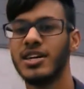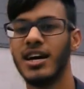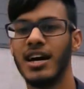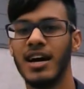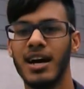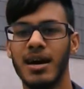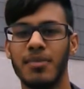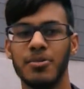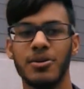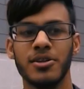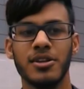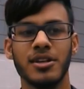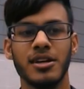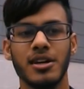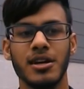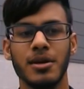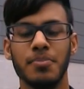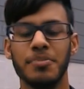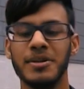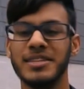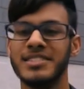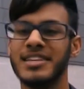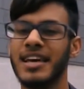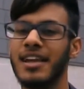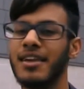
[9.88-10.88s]
I'm on the
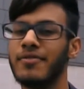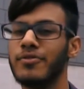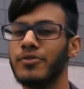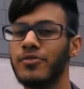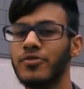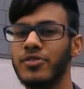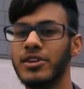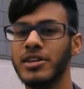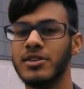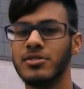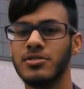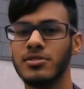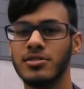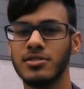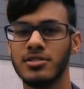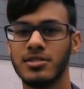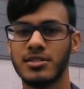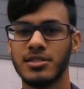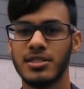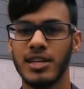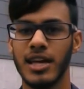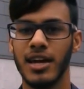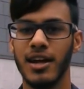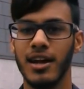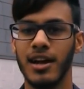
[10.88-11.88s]
BTEC Level 3
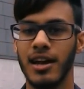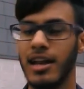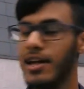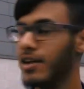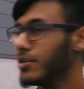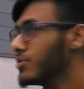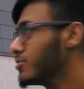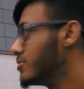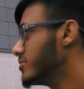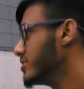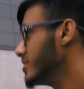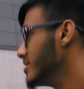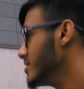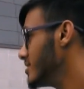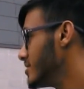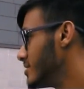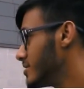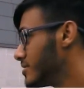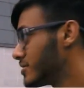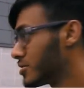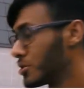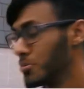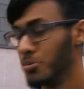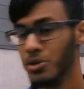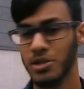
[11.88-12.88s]
course here at Leyton Orient,
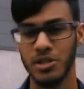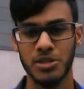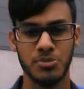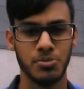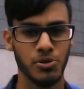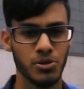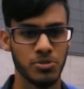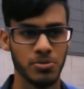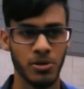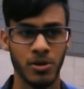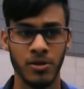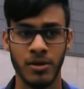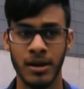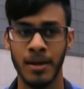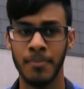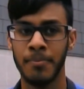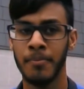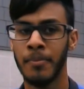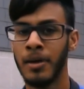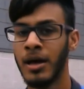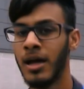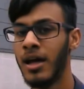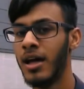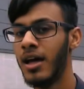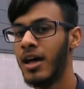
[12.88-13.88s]
Community Sports Programme.
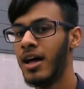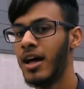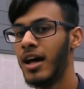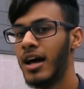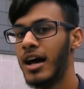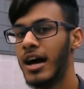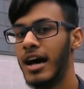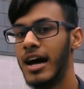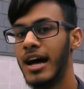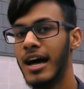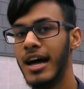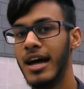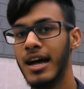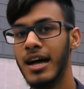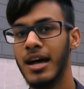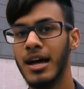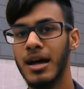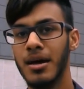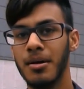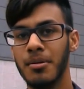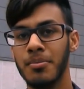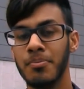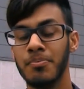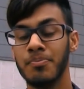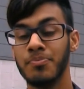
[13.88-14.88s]

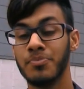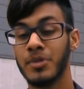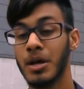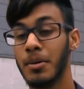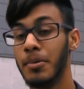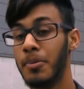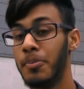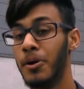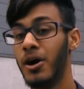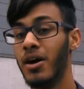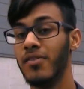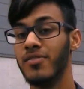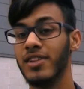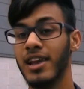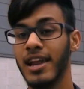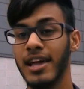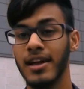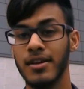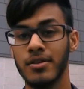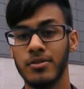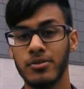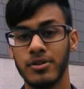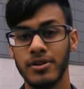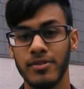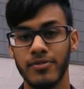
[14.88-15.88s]
I'm a part of the
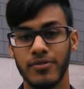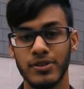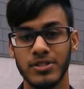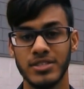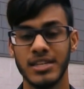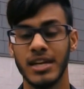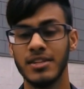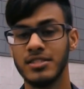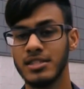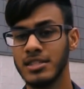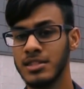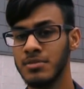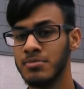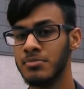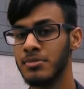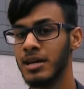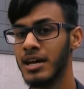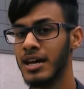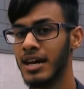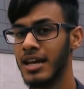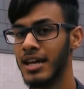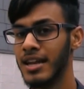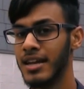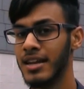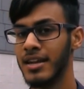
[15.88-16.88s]
Leyton Orient futsal team
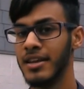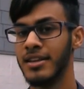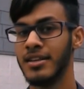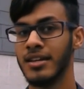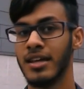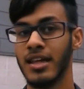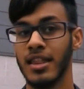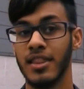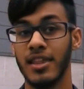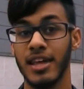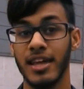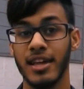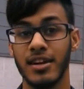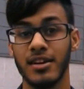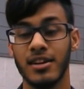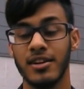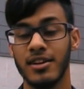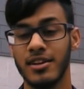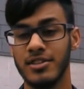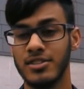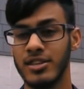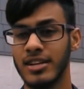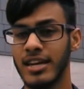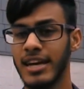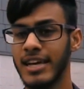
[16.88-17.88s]
and the England
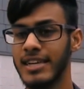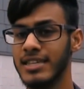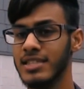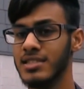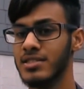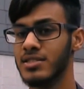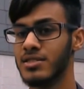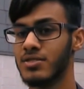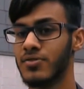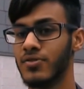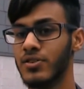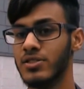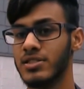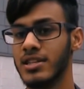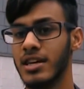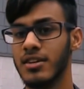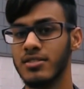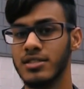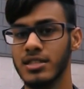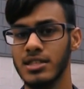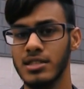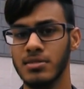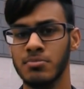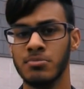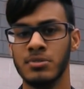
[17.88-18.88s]
Under-19s futsal
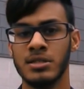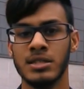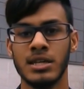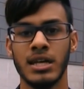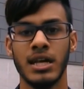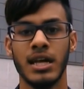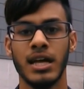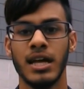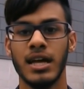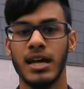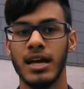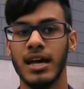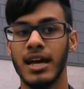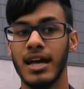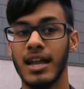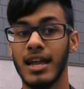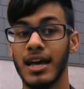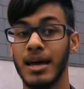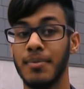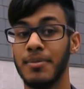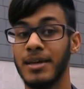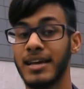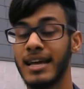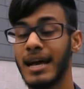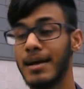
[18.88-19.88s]
team, and
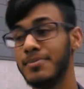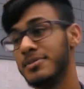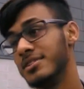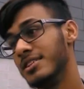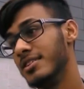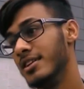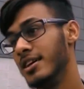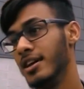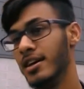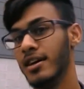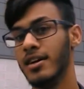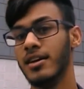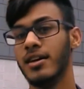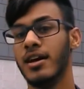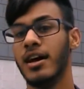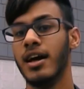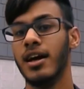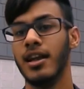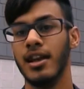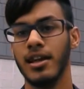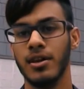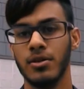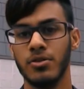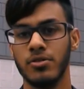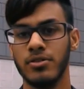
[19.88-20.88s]
I'm the captain here
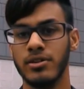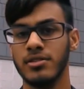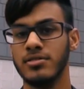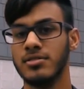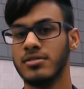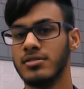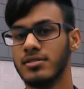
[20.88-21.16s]
at Leyton Orient.